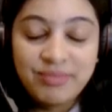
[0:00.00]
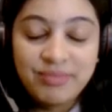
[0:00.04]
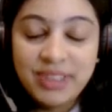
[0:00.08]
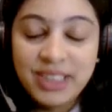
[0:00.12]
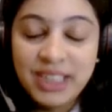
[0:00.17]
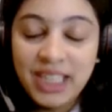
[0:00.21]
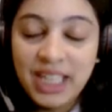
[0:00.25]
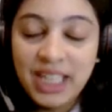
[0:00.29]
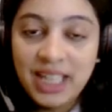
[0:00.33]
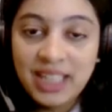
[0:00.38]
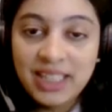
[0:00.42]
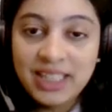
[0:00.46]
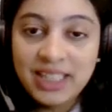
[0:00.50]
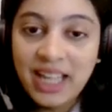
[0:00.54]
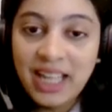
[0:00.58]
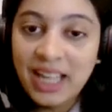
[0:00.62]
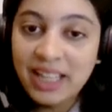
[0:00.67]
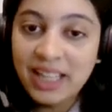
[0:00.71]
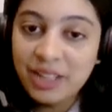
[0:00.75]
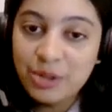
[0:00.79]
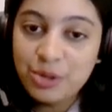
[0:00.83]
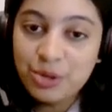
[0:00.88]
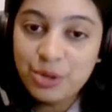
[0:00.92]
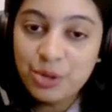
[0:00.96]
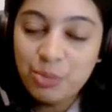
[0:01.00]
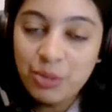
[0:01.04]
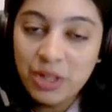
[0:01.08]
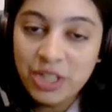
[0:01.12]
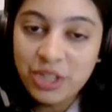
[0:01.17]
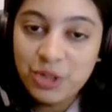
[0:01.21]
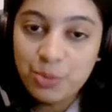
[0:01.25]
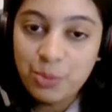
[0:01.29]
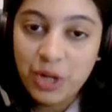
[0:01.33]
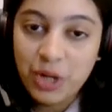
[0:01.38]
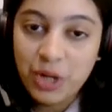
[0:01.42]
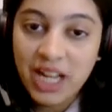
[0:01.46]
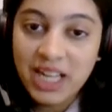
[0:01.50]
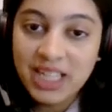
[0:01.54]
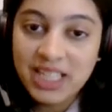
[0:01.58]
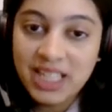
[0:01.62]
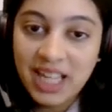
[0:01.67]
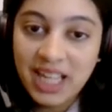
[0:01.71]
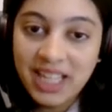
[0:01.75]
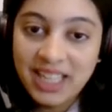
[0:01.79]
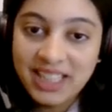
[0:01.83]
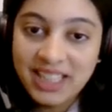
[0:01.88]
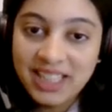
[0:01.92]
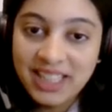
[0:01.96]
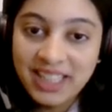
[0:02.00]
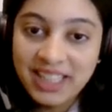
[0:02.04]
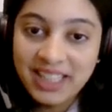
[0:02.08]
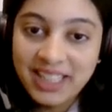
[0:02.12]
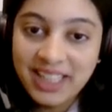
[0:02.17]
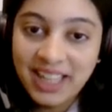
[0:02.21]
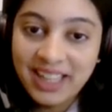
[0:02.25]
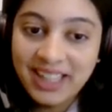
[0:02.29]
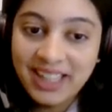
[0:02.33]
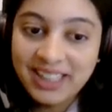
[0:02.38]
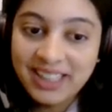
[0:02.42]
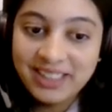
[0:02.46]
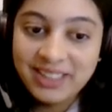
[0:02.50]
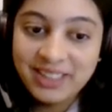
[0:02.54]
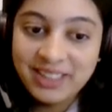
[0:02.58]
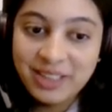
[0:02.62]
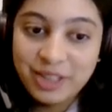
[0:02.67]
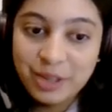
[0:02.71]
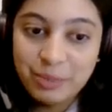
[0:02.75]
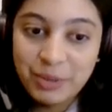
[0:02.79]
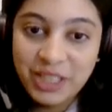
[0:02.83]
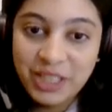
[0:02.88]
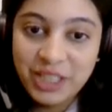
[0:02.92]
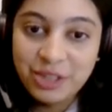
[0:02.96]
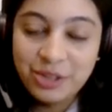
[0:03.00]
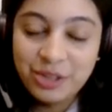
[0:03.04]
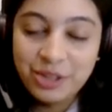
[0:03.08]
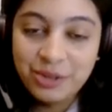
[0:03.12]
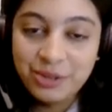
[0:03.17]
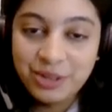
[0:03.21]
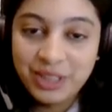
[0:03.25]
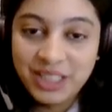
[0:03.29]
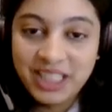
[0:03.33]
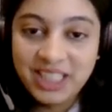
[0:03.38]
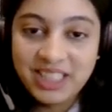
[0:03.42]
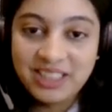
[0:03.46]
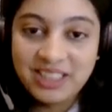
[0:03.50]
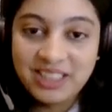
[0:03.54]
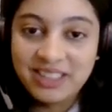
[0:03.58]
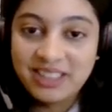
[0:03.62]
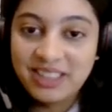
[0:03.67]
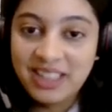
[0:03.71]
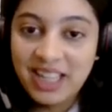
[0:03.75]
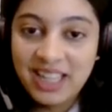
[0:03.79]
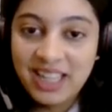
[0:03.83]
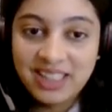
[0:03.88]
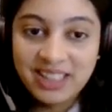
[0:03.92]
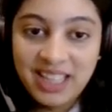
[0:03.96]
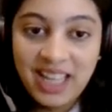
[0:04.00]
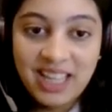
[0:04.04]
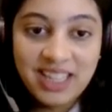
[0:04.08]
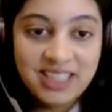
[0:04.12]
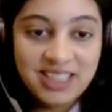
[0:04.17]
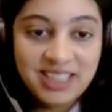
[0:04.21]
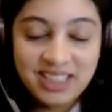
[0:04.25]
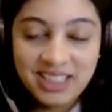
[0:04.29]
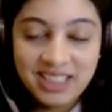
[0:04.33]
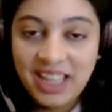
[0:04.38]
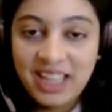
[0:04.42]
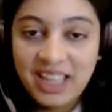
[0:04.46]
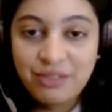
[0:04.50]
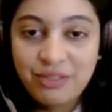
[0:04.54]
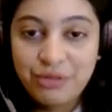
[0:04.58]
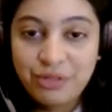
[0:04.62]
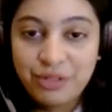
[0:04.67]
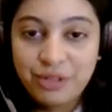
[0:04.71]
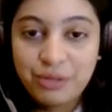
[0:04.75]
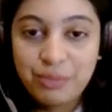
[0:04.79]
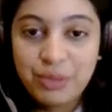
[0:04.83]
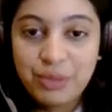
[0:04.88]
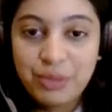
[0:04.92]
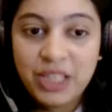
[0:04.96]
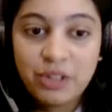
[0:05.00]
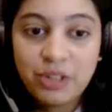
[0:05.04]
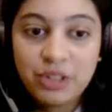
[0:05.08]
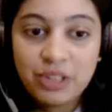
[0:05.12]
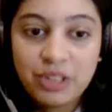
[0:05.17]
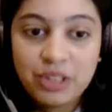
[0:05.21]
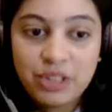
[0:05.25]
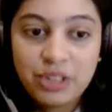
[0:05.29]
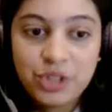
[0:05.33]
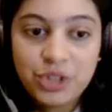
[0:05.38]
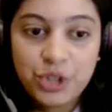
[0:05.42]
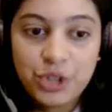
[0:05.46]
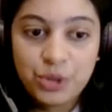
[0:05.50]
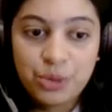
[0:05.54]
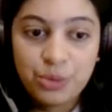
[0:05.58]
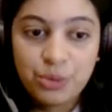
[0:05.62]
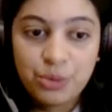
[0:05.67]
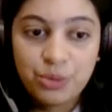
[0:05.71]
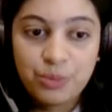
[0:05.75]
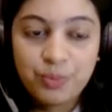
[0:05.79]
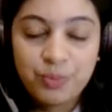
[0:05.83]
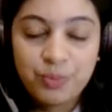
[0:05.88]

yeah, thank you so much, Brad. I think I'll speak to you later. And thanks again for being on the show.